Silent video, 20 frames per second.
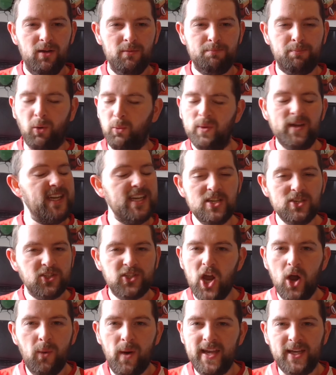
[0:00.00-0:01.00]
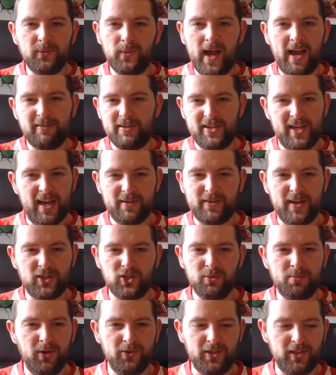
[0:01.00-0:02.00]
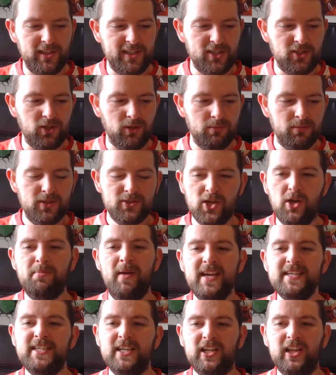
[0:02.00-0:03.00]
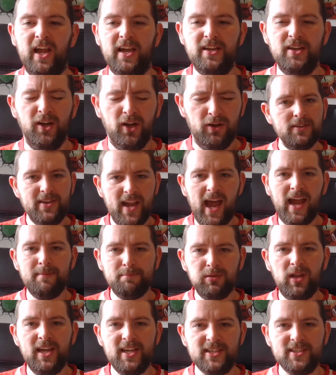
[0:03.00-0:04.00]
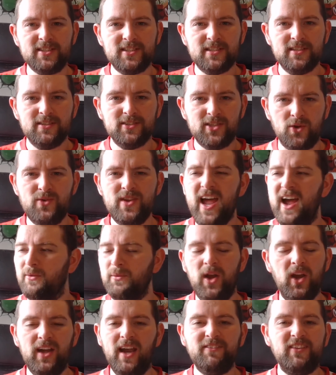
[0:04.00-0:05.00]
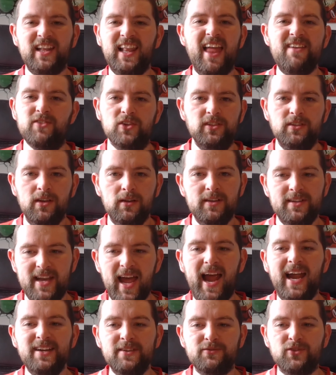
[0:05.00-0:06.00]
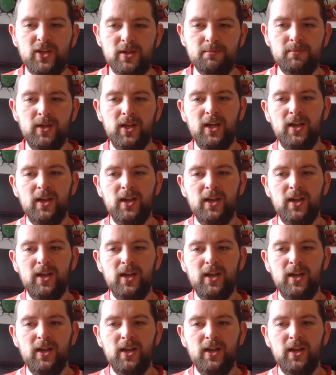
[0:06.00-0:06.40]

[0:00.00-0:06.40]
But we didn't go anywhere in the FA Cup or the League Cup. So basically, 9 players, so we only have 11, 9 of them